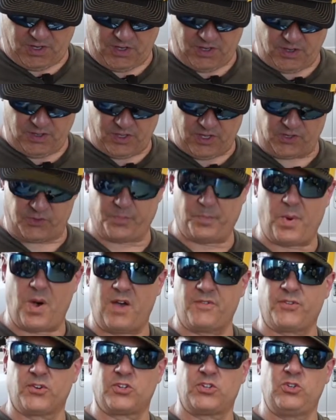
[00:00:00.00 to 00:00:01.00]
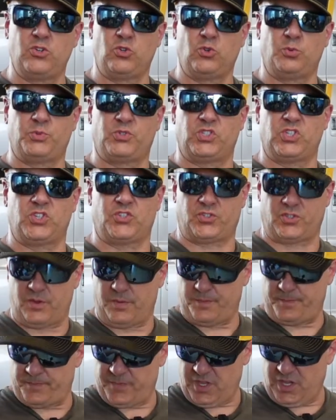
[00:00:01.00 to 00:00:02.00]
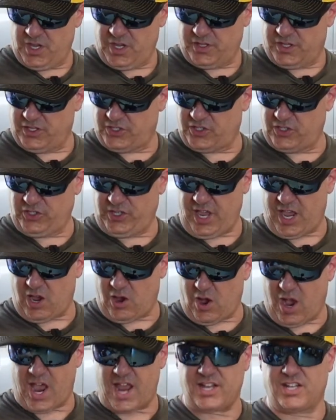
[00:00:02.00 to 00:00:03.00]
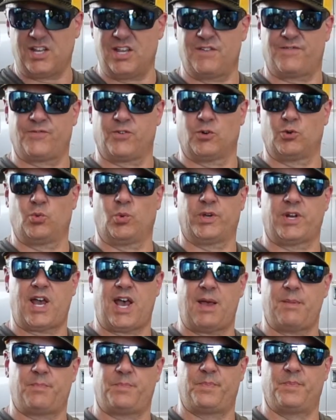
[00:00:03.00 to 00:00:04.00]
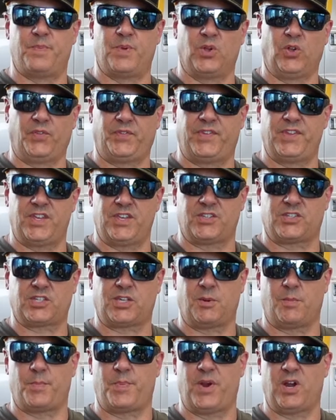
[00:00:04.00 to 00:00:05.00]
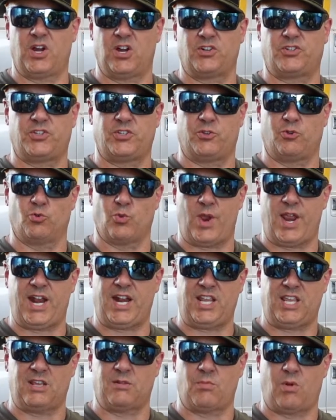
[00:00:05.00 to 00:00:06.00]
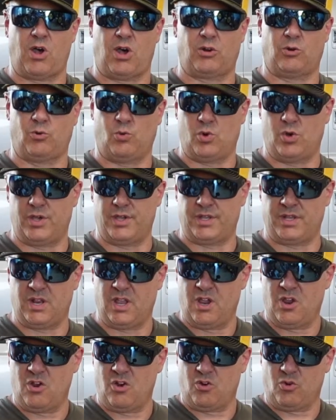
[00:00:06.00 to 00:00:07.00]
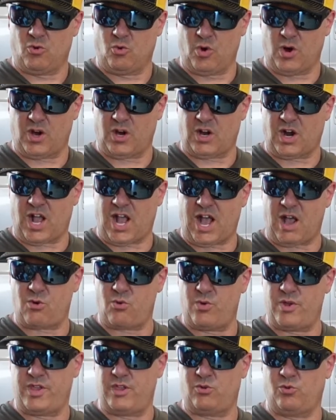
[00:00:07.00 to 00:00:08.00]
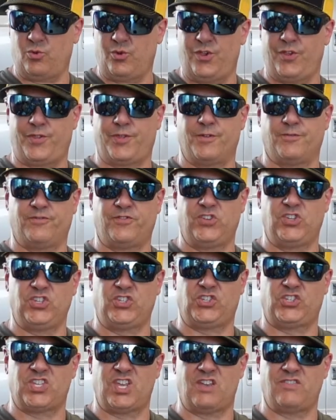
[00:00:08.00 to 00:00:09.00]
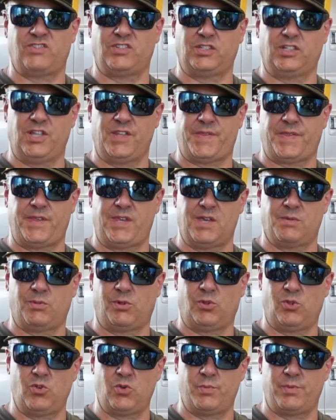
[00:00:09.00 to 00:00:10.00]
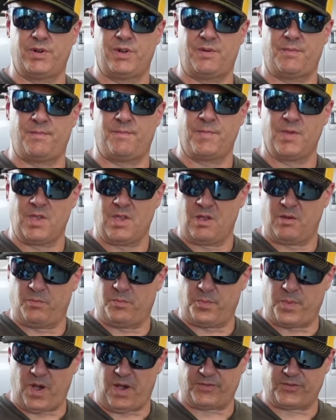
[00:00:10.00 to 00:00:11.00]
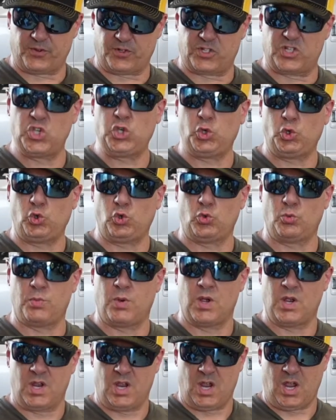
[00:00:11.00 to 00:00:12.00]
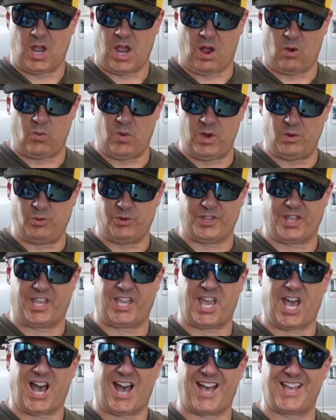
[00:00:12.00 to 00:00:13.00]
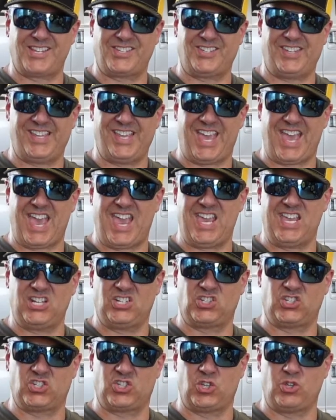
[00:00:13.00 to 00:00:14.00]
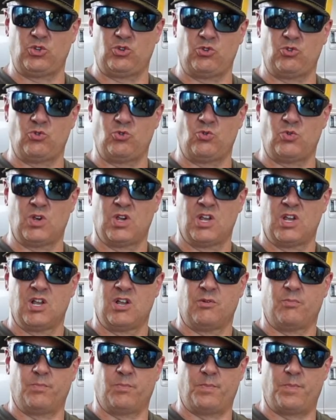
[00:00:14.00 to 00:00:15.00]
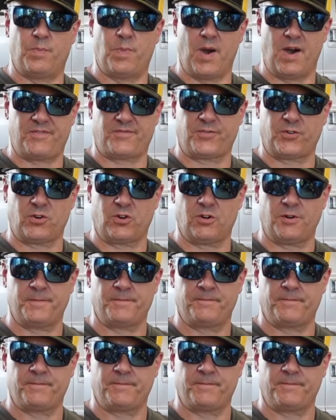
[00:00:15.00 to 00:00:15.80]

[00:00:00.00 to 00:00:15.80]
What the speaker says: This buffer tube system, this is how I differed when I built this compared to the Radian Model One, where I went with the V7 lithium aluminum buffer tube. I went with a Geisley H2 buffer,